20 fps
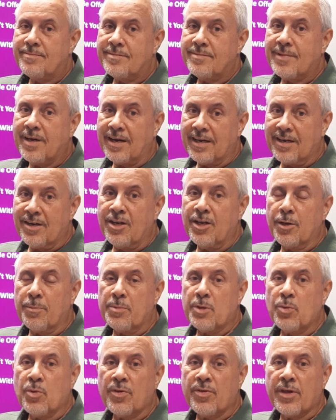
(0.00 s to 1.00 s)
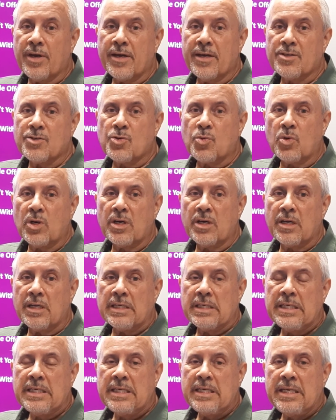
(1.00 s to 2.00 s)
I can help you with that as well.
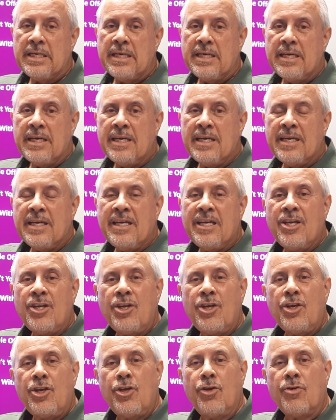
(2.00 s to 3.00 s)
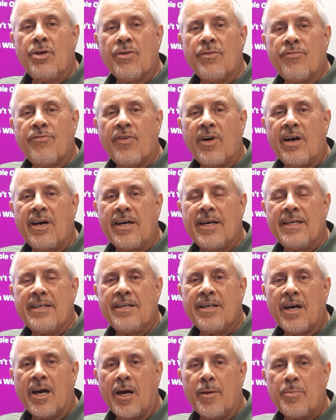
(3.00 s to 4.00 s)
You can find
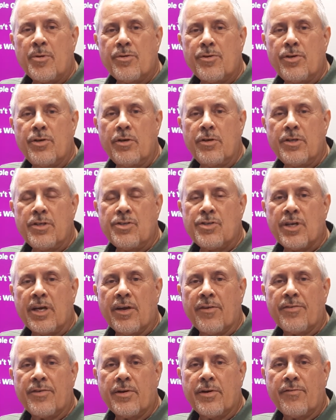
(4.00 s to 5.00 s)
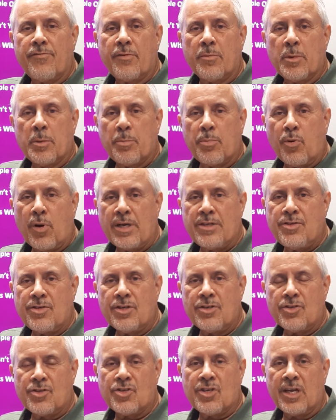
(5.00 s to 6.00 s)
opportunities out there from a
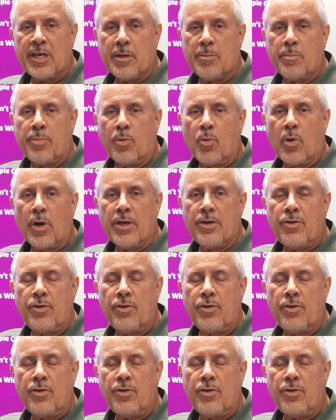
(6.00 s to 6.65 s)
pricing standpoint.